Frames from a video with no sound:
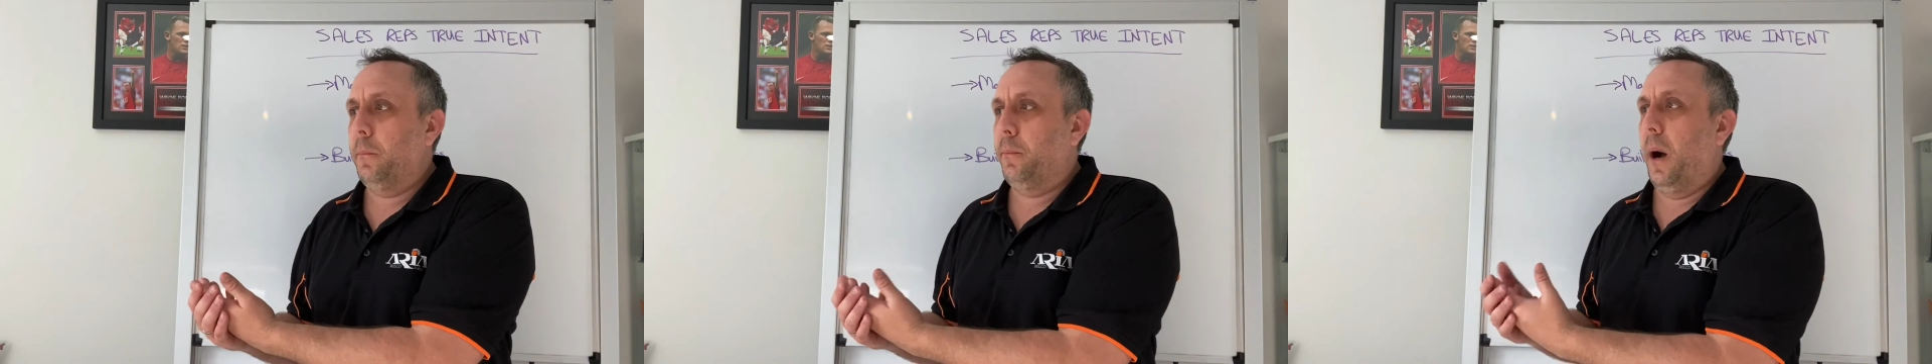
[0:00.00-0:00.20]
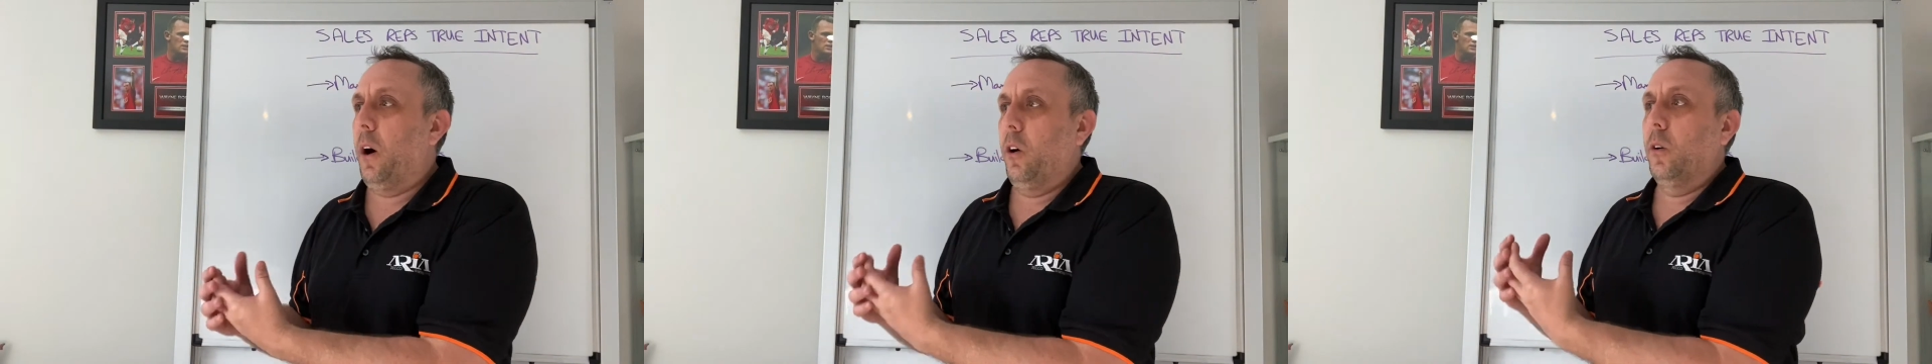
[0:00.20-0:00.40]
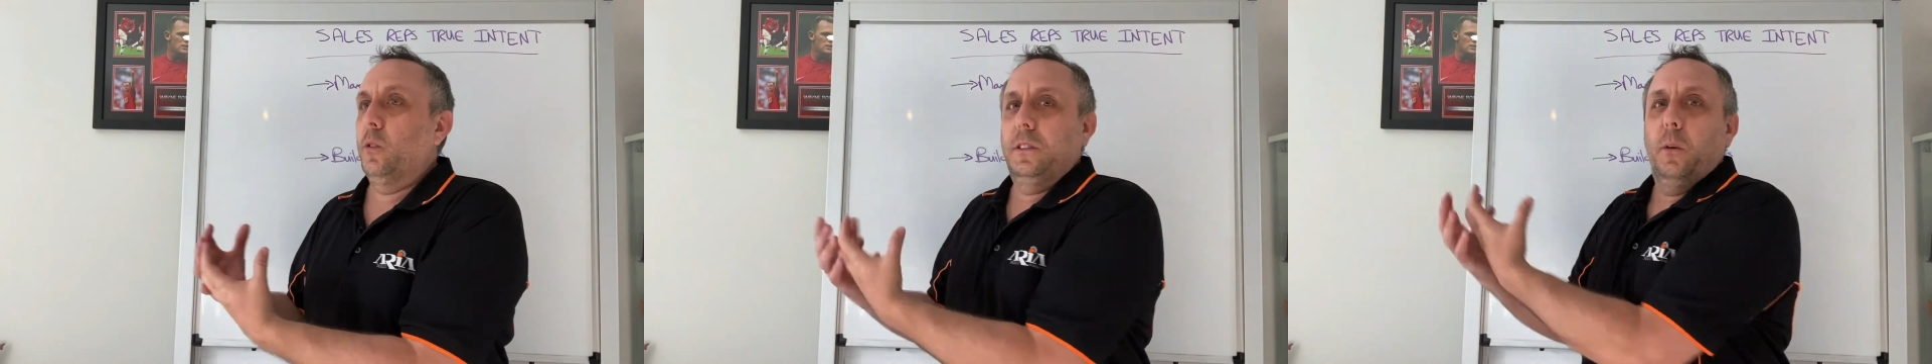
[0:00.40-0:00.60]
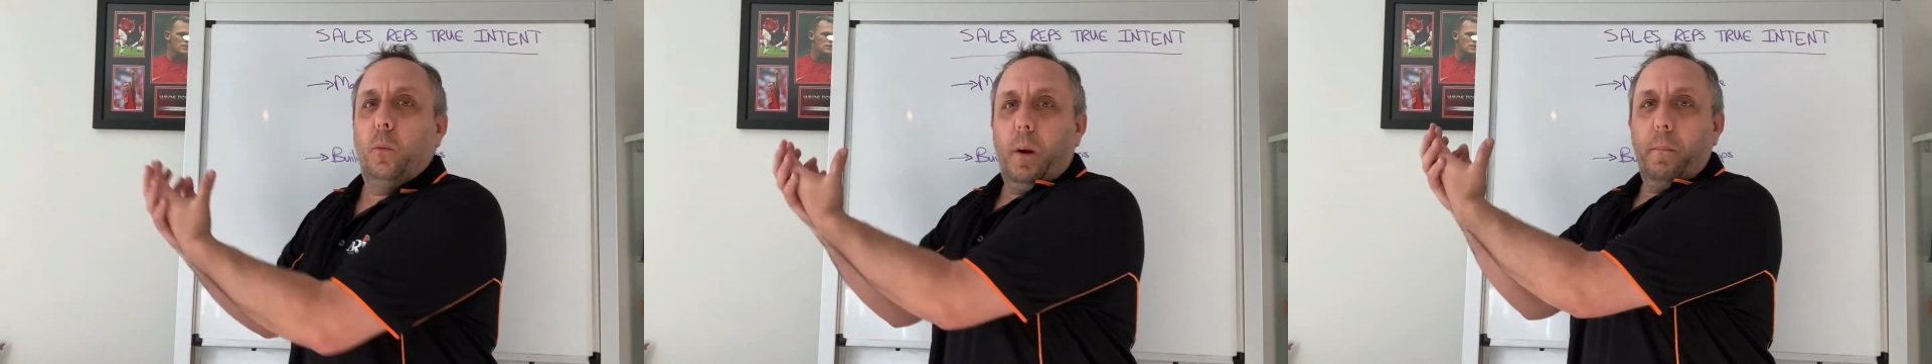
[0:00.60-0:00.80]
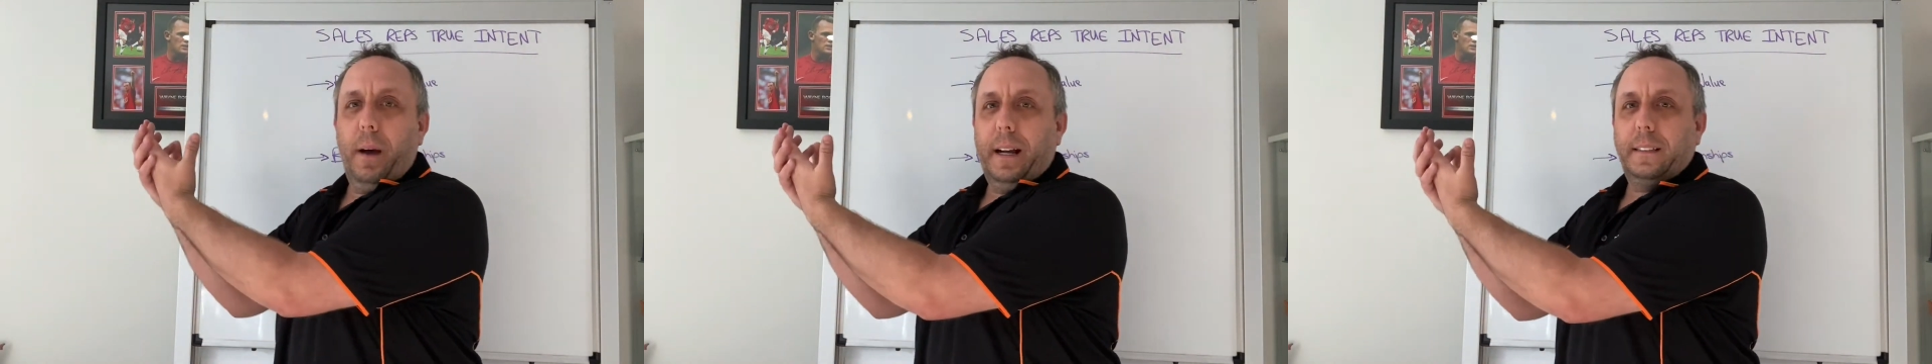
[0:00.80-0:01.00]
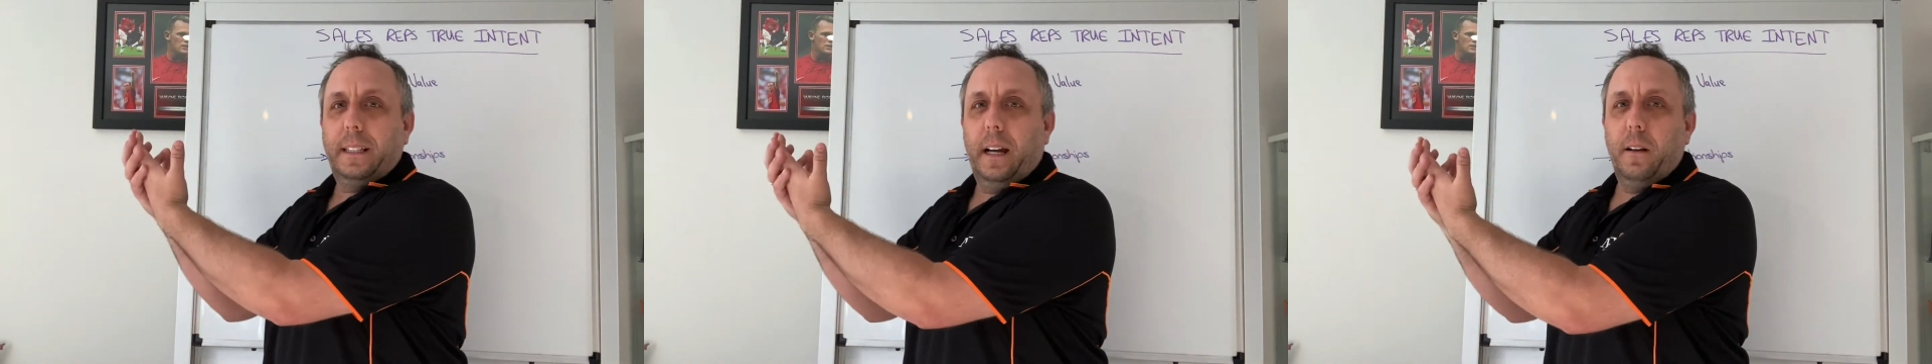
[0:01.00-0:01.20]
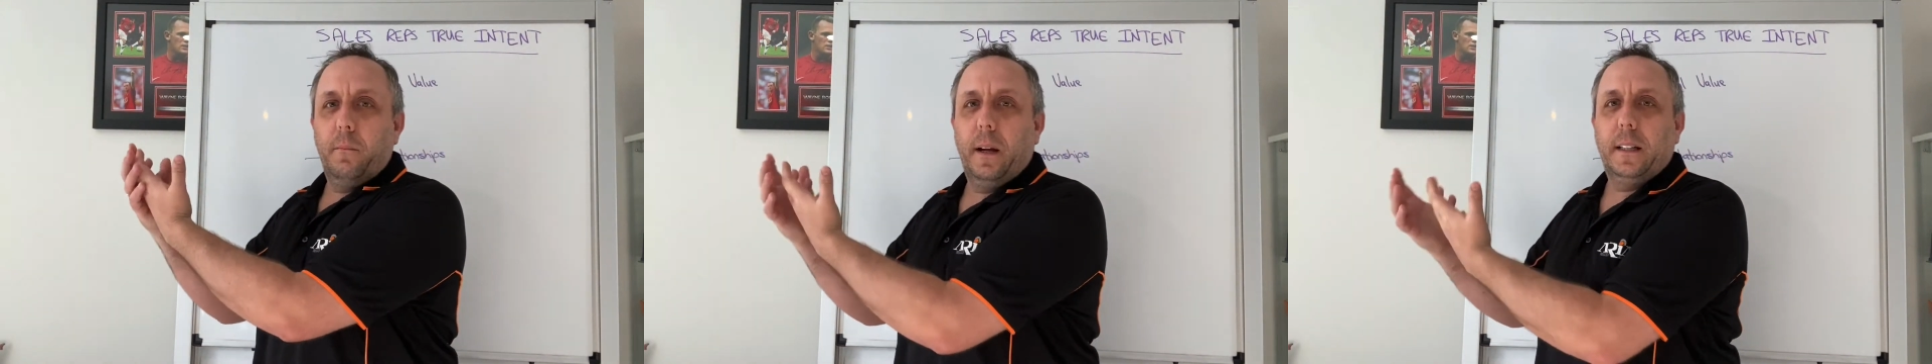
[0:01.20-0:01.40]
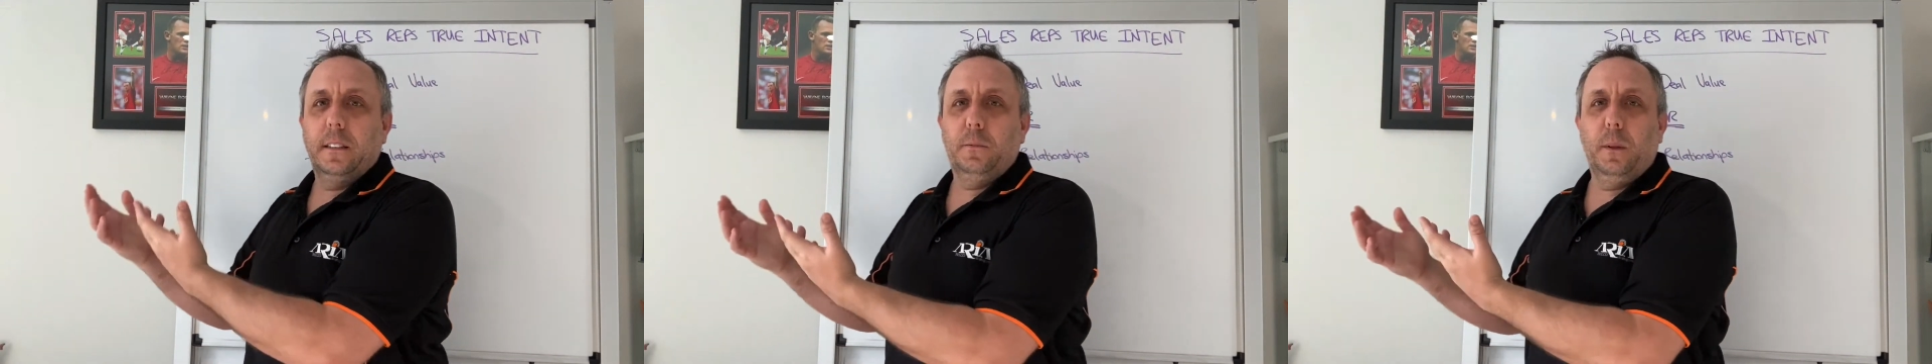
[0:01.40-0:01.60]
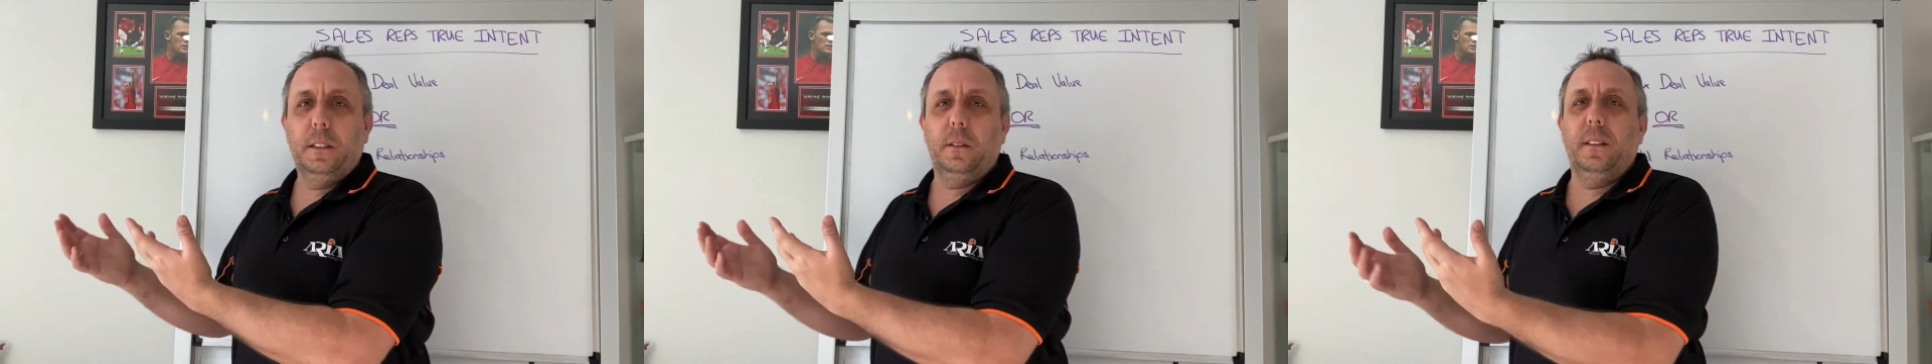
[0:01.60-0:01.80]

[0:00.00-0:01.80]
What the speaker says: but I also want to max out and make as much.